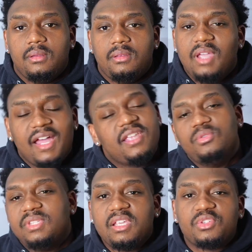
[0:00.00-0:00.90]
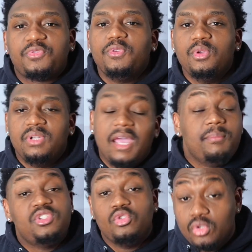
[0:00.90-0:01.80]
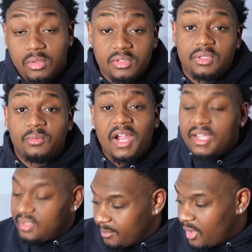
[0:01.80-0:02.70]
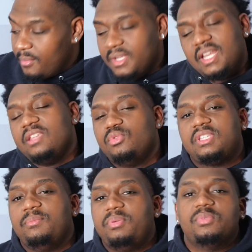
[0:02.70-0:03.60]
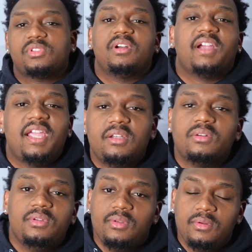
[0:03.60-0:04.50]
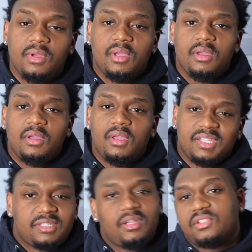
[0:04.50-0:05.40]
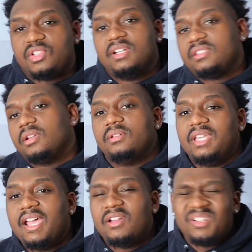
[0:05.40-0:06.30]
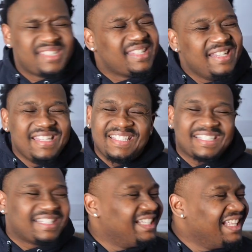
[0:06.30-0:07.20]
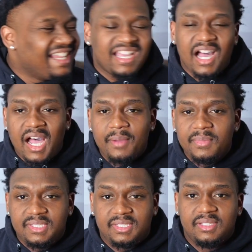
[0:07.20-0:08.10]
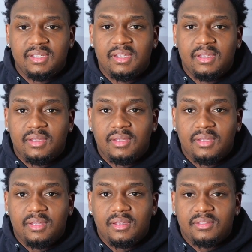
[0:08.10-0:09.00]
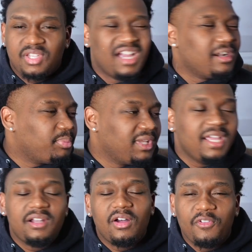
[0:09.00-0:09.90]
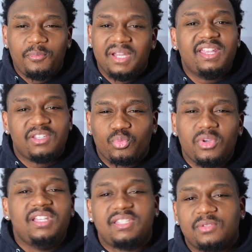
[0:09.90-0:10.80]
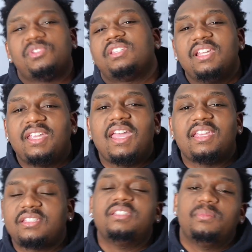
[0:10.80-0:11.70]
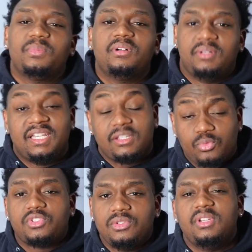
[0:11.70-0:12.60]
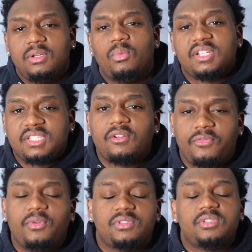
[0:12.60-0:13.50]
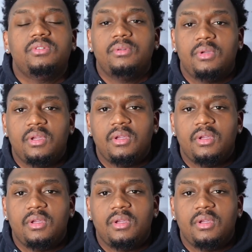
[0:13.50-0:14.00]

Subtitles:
You gotta use that as fuel. That means you doing something right. The moment that you see people start hating on you and start trying to talk down and say these slick comments, trying to play it off, but it's really some slick ass shit, bro, and that's what you need to watch out for too.